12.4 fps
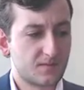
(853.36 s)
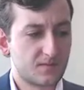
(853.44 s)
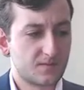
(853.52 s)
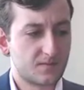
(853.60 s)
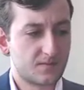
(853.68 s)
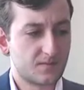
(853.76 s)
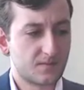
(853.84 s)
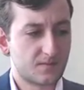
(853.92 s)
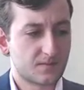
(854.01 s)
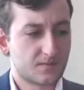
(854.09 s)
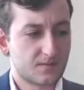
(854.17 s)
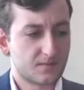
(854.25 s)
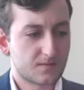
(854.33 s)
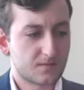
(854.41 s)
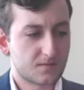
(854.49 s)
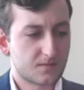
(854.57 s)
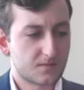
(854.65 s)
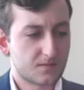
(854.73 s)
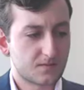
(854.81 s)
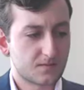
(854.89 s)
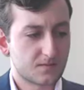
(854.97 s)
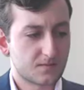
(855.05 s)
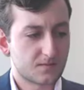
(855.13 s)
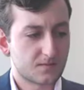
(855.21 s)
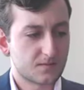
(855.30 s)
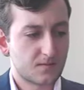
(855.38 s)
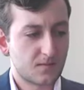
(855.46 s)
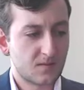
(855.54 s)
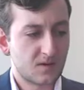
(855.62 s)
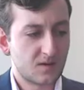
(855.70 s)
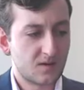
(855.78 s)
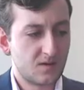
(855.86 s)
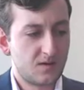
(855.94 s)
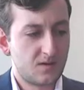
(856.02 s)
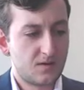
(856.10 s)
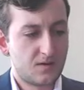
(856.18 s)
(silent)